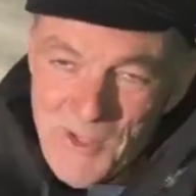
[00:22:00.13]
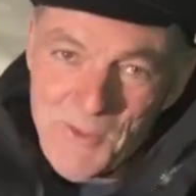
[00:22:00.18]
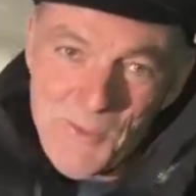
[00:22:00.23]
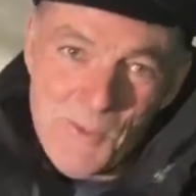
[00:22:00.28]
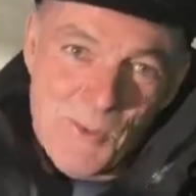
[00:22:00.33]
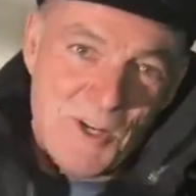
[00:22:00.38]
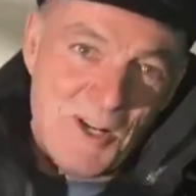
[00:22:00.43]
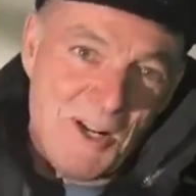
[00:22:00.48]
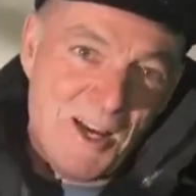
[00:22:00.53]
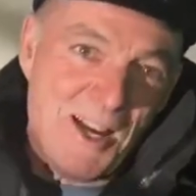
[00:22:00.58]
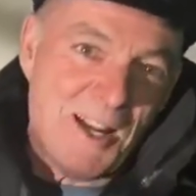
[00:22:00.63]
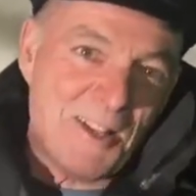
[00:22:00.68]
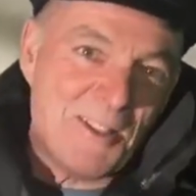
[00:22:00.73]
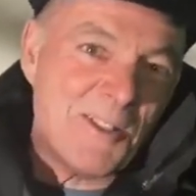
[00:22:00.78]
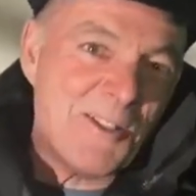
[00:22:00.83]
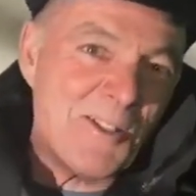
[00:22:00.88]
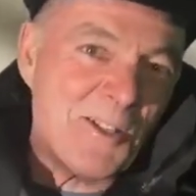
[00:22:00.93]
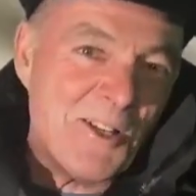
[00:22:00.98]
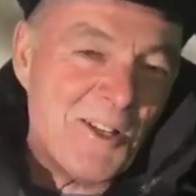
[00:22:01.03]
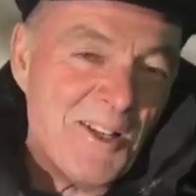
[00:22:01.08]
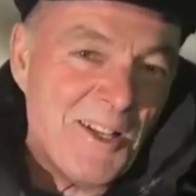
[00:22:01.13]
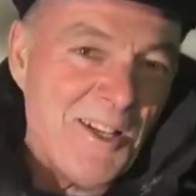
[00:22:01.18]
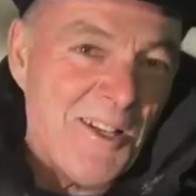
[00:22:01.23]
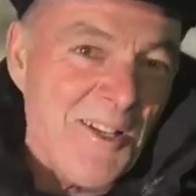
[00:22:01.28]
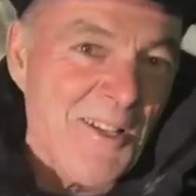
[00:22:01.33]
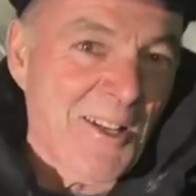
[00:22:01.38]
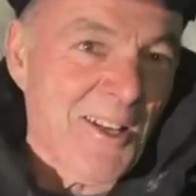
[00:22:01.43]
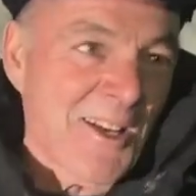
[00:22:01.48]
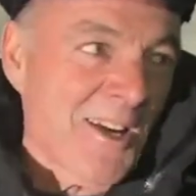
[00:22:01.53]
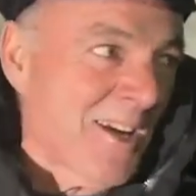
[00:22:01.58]
when I had this
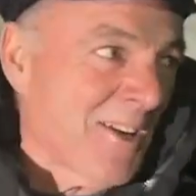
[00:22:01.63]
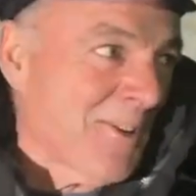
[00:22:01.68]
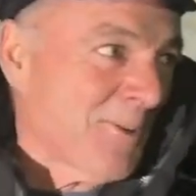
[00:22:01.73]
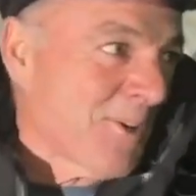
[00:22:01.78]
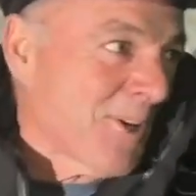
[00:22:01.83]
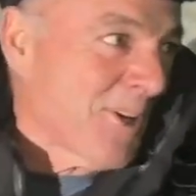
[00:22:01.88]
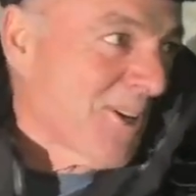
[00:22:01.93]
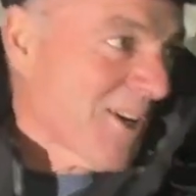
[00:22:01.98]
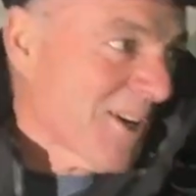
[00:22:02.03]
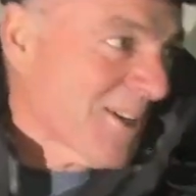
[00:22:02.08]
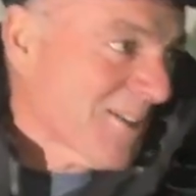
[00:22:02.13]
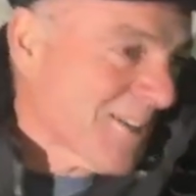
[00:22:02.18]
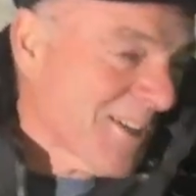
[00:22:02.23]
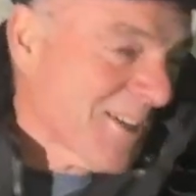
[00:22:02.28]
cleaning day, I realized